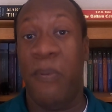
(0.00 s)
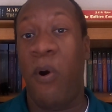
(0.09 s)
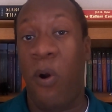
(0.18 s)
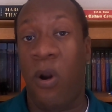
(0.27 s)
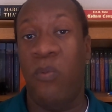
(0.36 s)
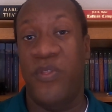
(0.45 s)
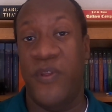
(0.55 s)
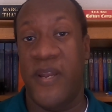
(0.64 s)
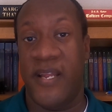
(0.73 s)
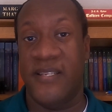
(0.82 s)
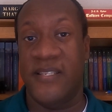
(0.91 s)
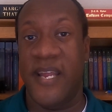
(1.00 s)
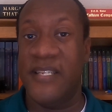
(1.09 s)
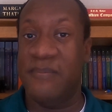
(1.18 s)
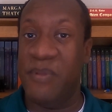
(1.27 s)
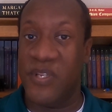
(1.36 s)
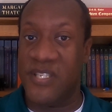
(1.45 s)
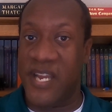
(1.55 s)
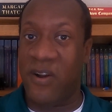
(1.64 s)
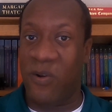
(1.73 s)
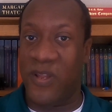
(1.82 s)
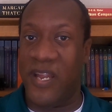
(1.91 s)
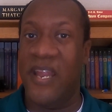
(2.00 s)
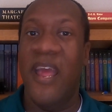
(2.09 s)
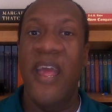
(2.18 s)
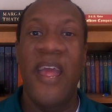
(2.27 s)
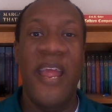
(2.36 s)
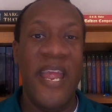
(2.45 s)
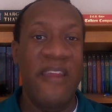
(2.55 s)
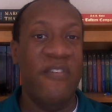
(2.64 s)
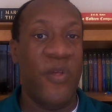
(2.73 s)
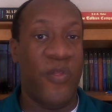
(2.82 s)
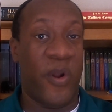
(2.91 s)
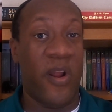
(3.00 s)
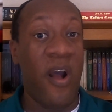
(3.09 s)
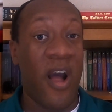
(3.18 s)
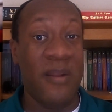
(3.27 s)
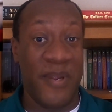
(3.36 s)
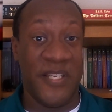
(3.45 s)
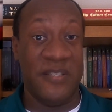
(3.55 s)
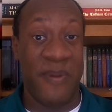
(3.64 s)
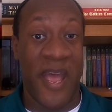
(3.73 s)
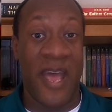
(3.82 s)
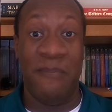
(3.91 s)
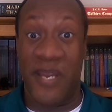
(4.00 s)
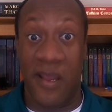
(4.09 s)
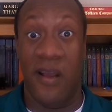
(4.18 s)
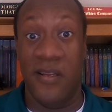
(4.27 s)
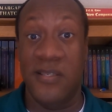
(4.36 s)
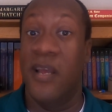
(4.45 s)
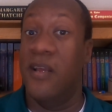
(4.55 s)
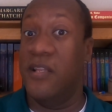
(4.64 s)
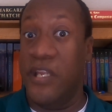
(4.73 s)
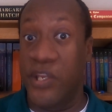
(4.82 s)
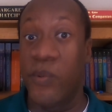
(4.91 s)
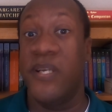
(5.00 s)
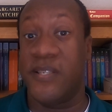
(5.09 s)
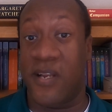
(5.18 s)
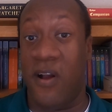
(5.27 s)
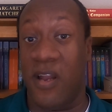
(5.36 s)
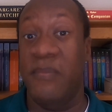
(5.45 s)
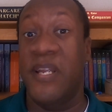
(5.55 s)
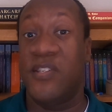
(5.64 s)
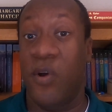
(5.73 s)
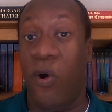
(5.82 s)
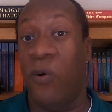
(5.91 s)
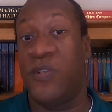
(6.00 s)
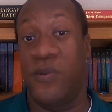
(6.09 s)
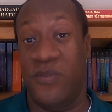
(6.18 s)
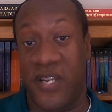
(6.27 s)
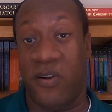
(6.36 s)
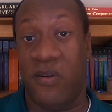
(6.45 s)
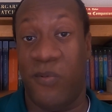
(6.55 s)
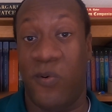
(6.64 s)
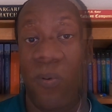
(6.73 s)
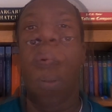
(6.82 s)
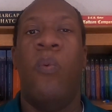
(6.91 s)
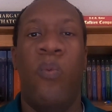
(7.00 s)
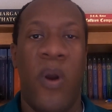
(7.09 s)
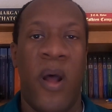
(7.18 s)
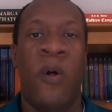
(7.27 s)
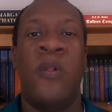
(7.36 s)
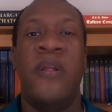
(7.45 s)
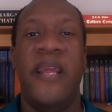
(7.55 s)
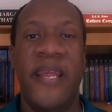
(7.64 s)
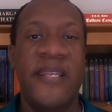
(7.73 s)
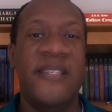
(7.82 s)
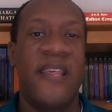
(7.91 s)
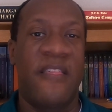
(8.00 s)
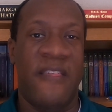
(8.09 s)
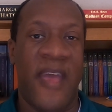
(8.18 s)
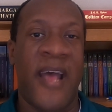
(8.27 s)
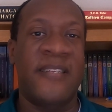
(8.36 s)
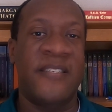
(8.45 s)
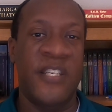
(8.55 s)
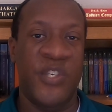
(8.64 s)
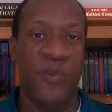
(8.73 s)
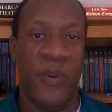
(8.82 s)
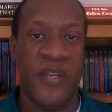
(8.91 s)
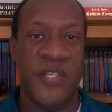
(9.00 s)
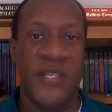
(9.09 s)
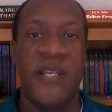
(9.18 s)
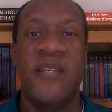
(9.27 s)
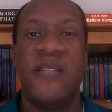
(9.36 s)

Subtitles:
par with the United States militarily, even though their economy is bad because the U.S. economy is also terrible. Well, into that situation